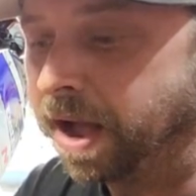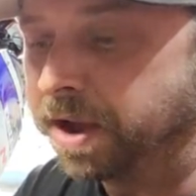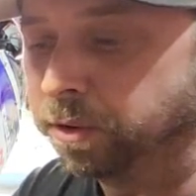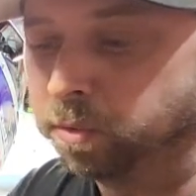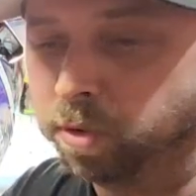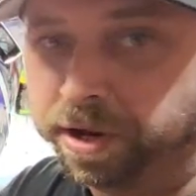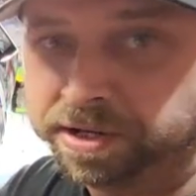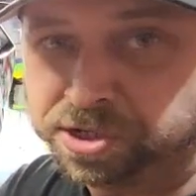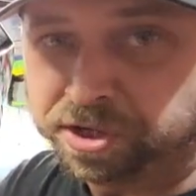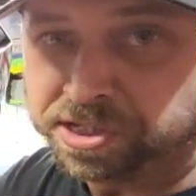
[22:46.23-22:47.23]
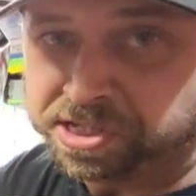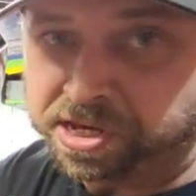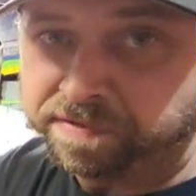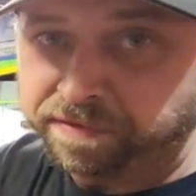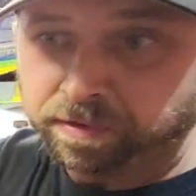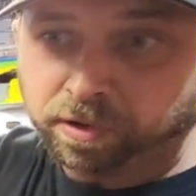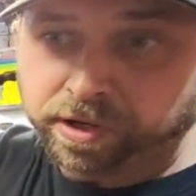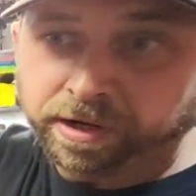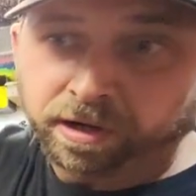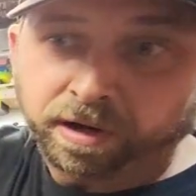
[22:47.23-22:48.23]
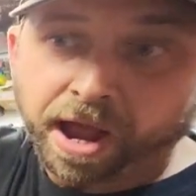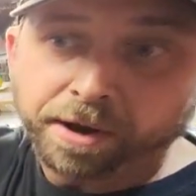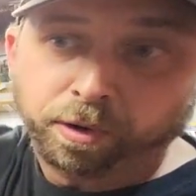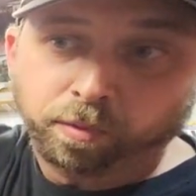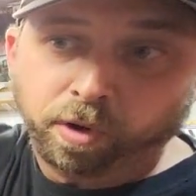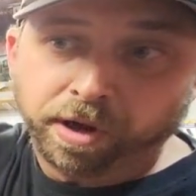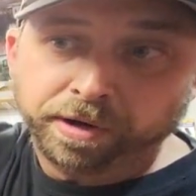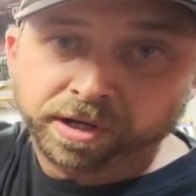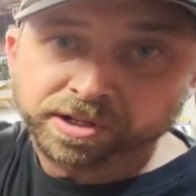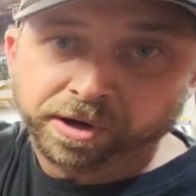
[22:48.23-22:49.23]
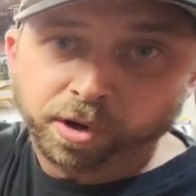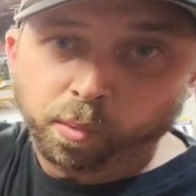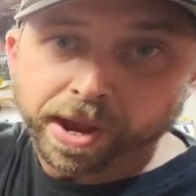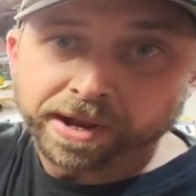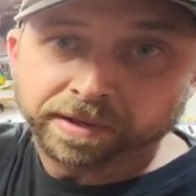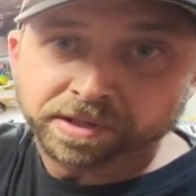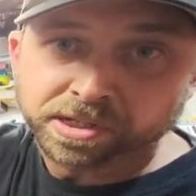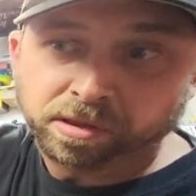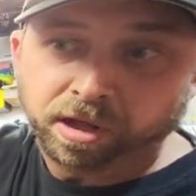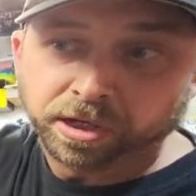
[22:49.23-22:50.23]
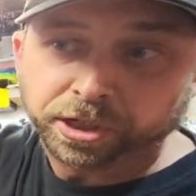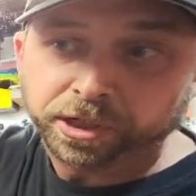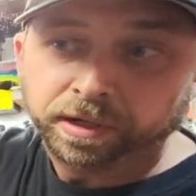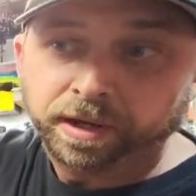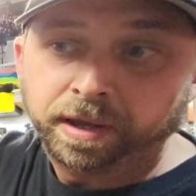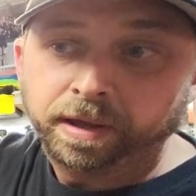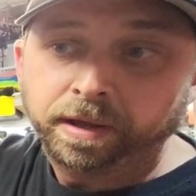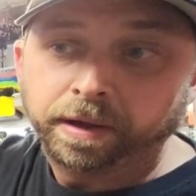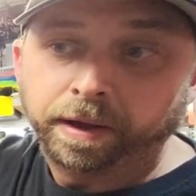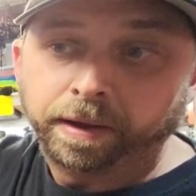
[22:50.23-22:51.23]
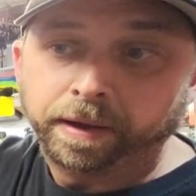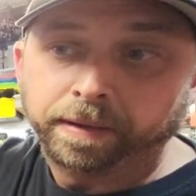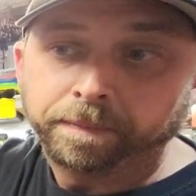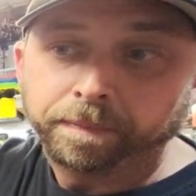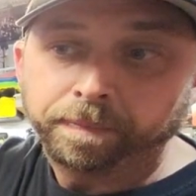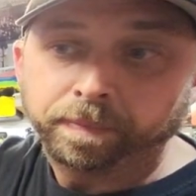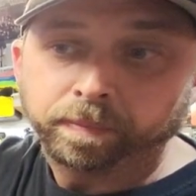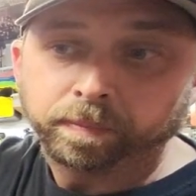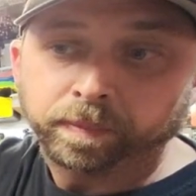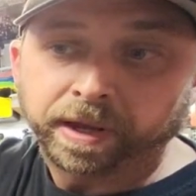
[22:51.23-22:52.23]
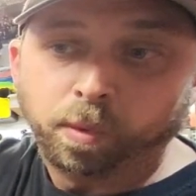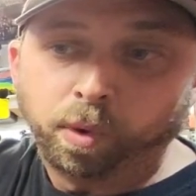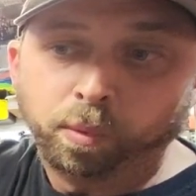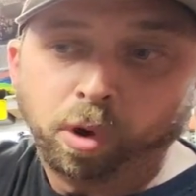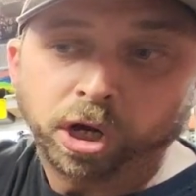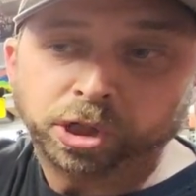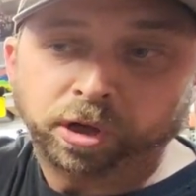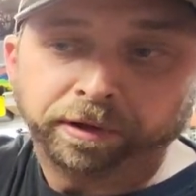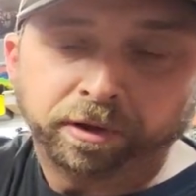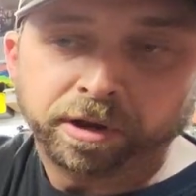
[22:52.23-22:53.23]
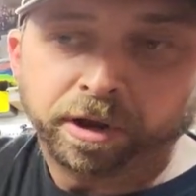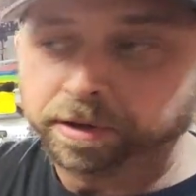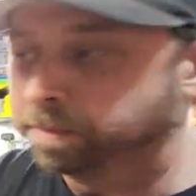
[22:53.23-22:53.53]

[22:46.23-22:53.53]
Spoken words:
I don't run, as you can see if you're looking here, I don't run a ton of weight on this clutch. I got 1 washer on there and a nut